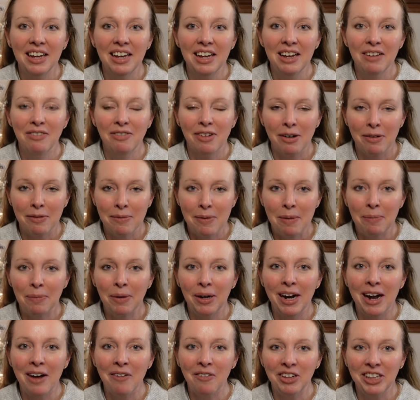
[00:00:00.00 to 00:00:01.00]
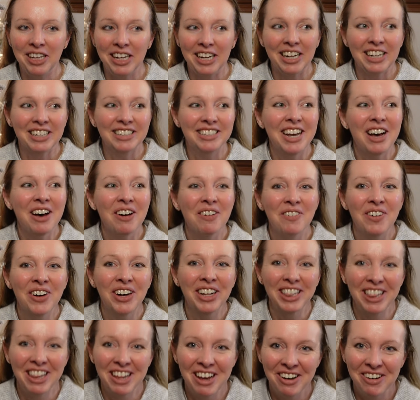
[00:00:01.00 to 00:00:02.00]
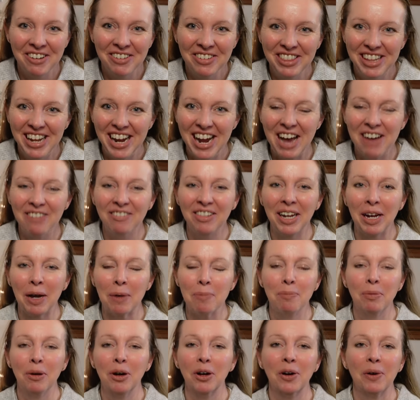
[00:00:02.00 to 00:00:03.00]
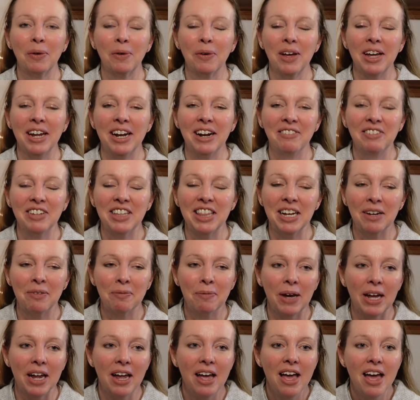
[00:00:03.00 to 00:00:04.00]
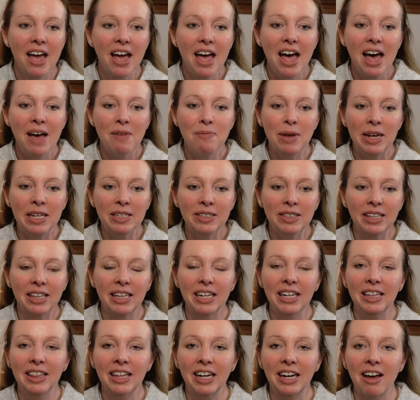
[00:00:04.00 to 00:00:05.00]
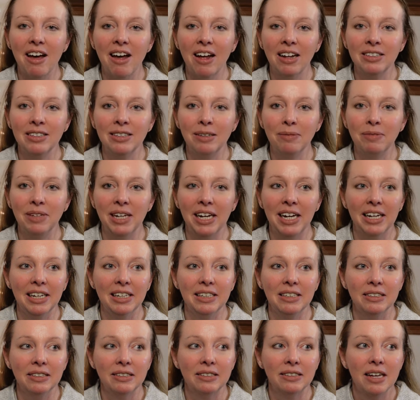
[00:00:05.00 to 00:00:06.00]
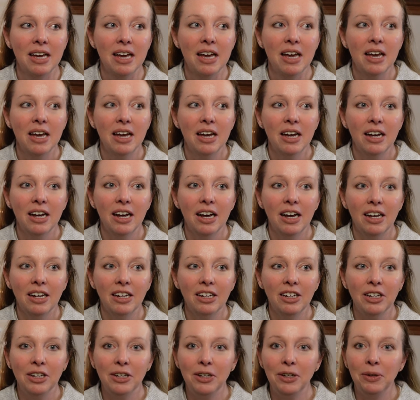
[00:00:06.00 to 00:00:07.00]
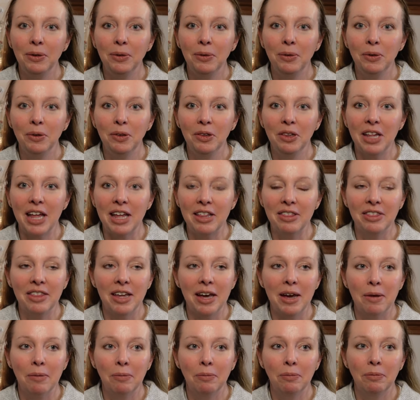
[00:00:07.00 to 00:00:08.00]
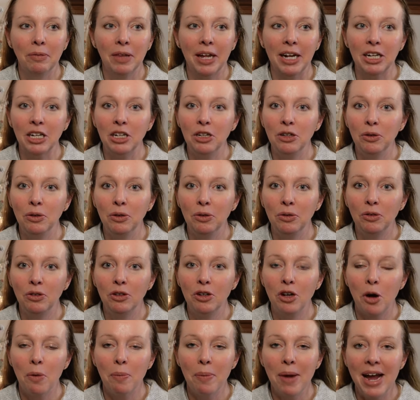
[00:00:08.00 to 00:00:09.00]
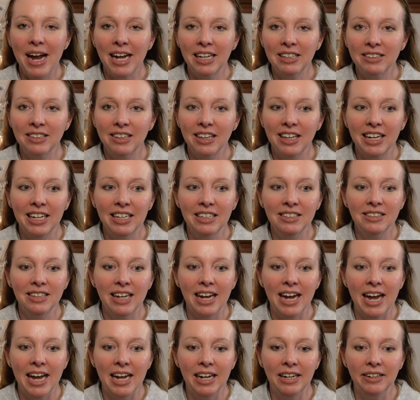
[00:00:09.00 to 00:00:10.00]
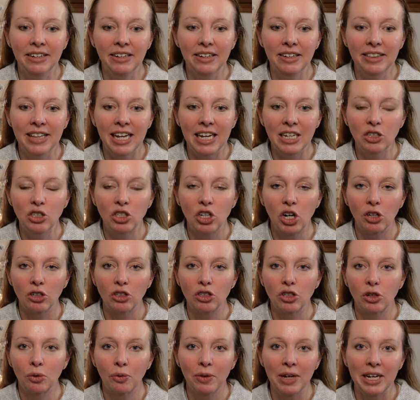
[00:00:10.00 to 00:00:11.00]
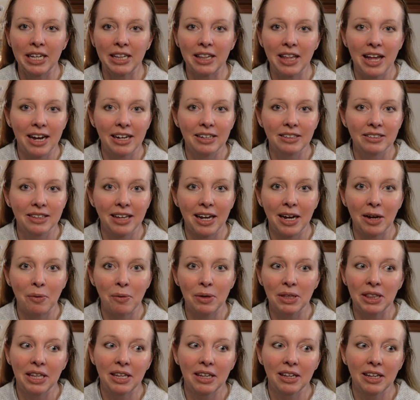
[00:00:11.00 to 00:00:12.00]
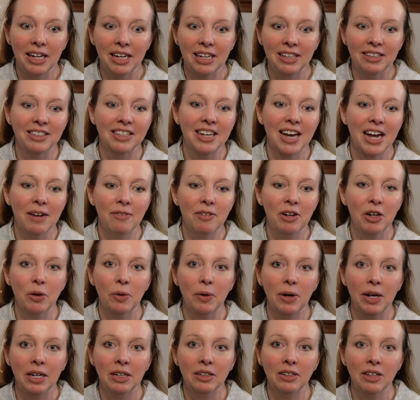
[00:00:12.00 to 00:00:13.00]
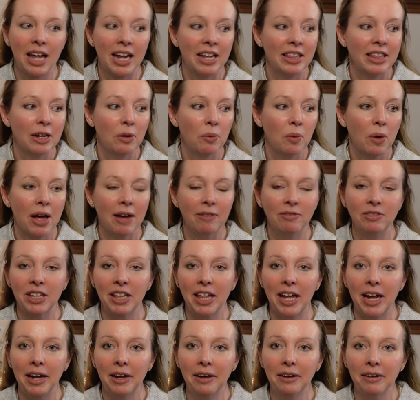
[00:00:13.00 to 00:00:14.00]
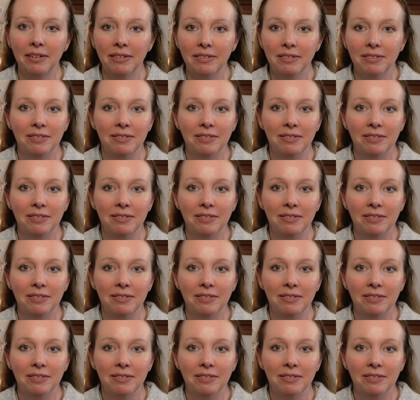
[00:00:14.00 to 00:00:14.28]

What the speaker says: If I remember, I will link it down below. They have like a book and everything, but basically the concept is you let them, like you go pantsless and they start to realize like when it's kind of annoying. I think we'll have to like